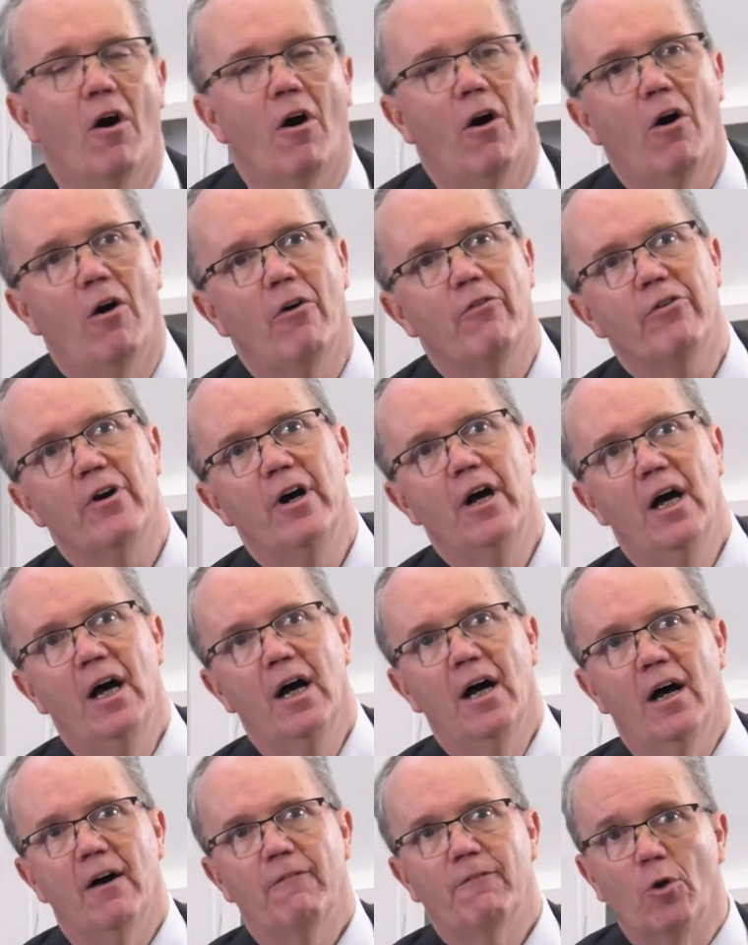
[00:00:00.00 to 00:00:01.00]
of
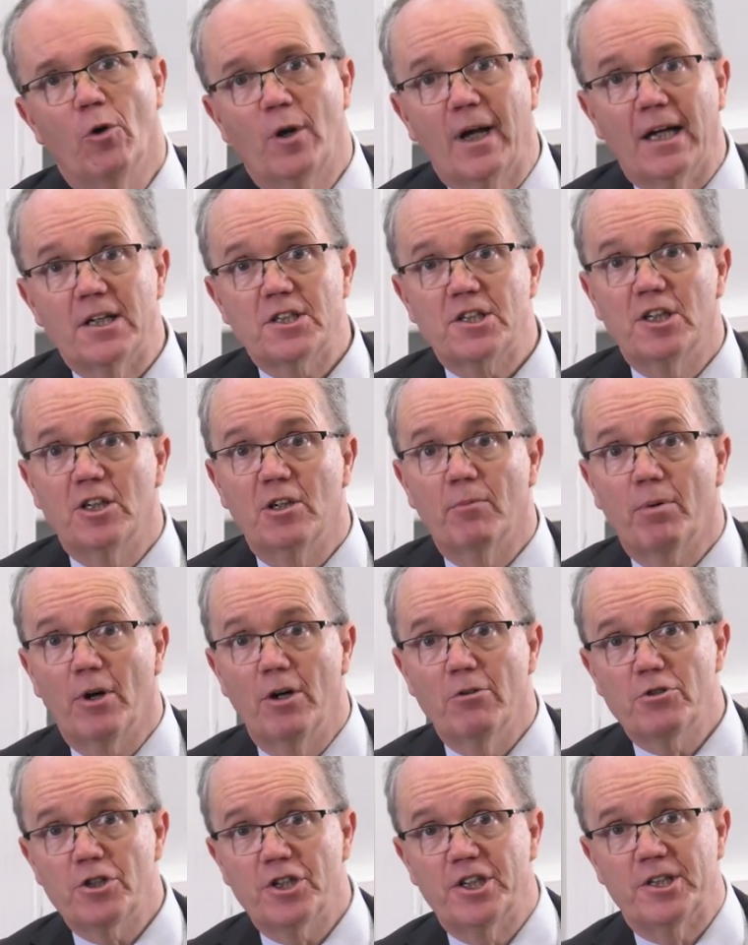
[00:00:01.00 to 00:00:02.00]
forecasting
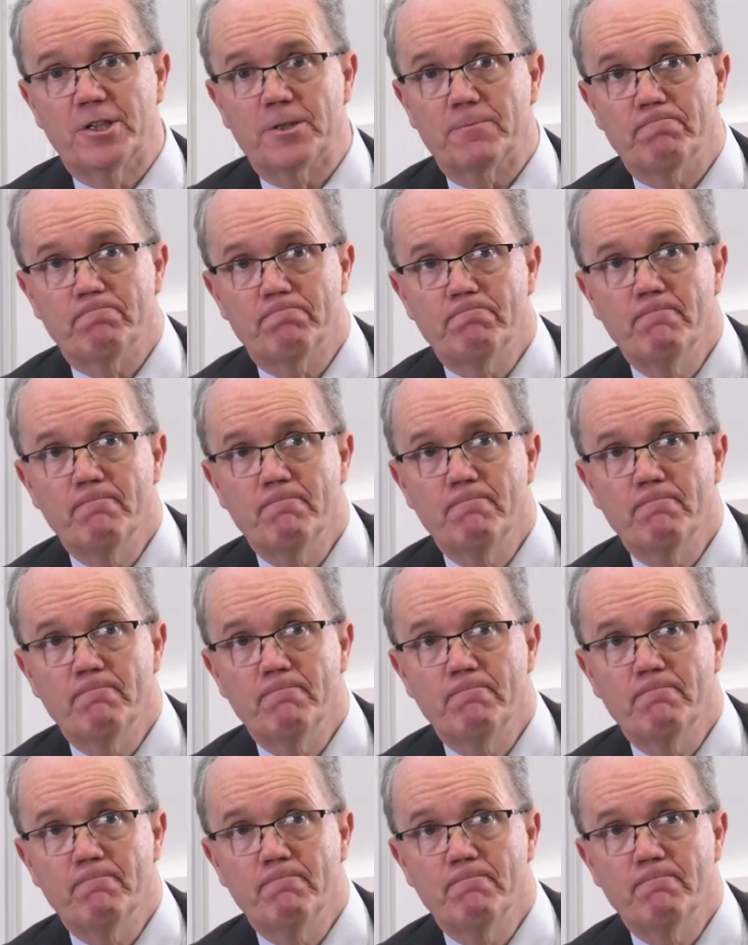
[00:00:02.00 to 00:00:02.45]
approaches.